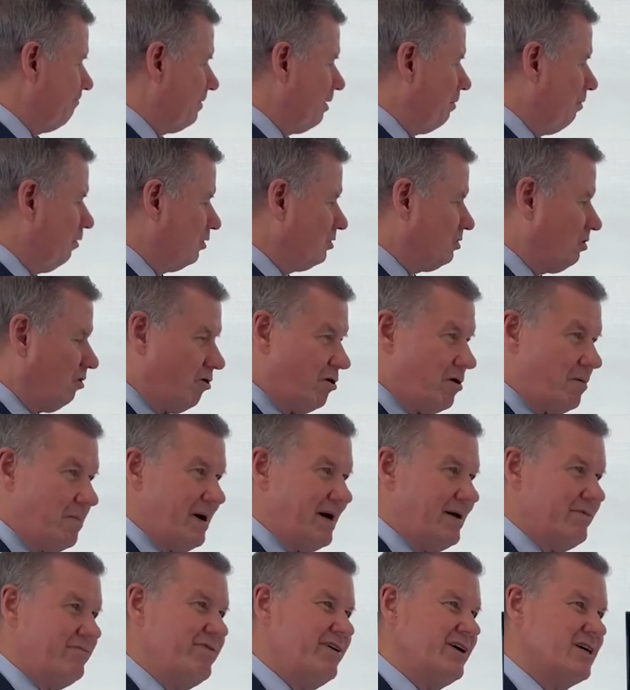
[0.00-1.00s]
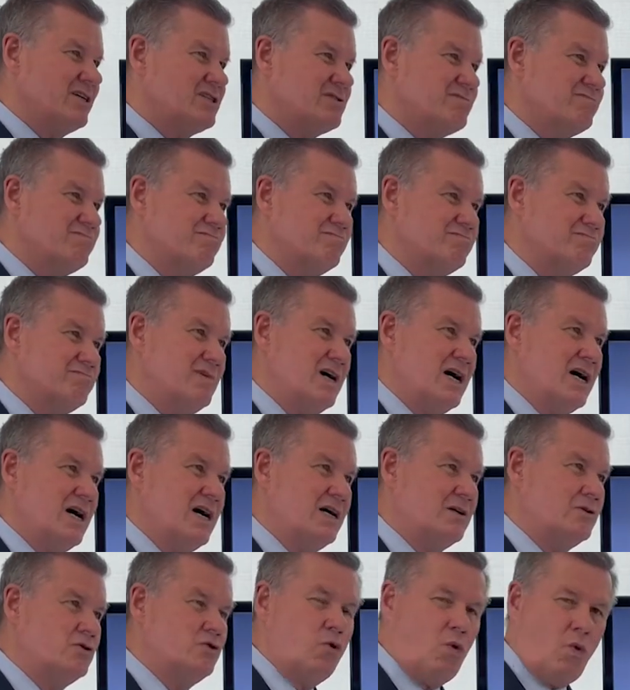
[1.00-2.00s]
I'm going to talk about this
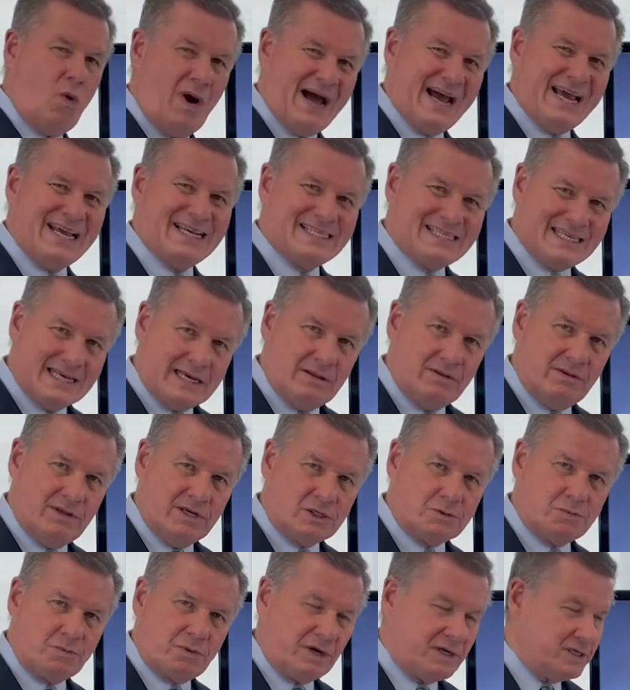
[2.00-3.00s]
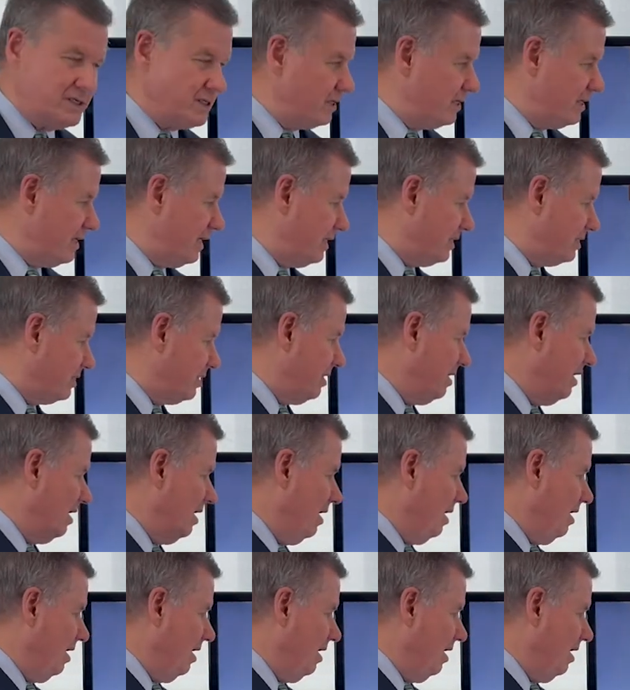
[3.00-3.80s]
uh, twice in this presentation,